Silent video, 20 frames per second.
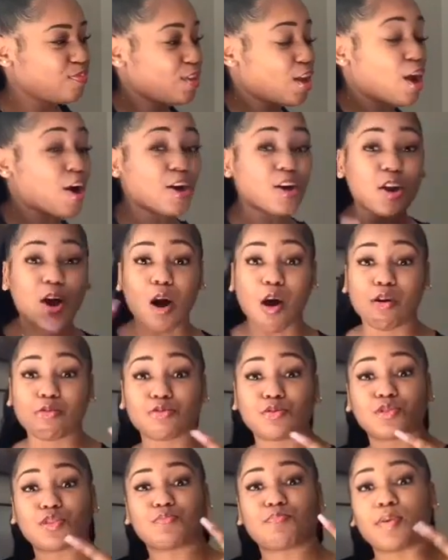Her nose
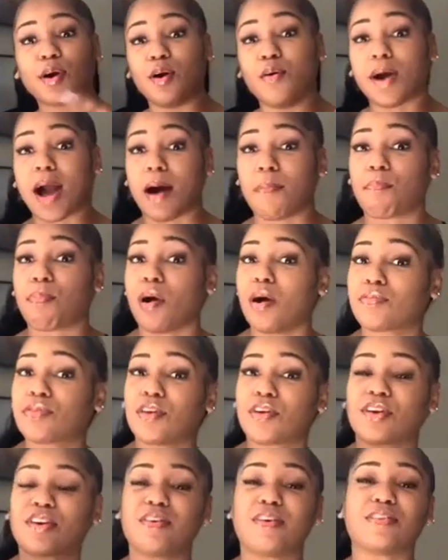was broke. I broke the
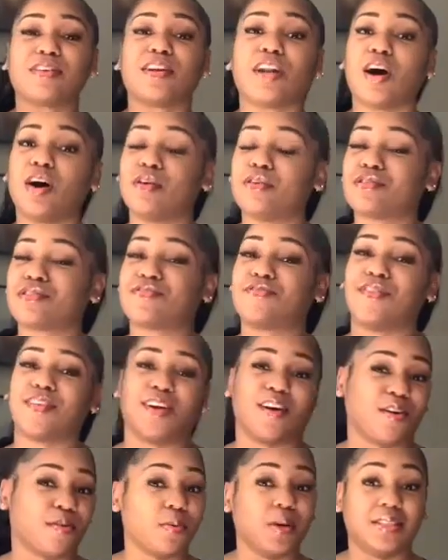girl's nose for
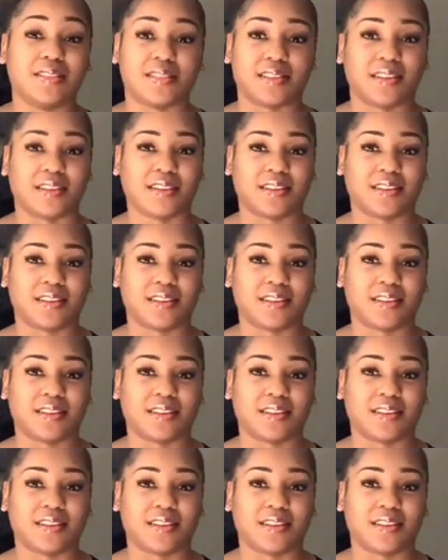no reason.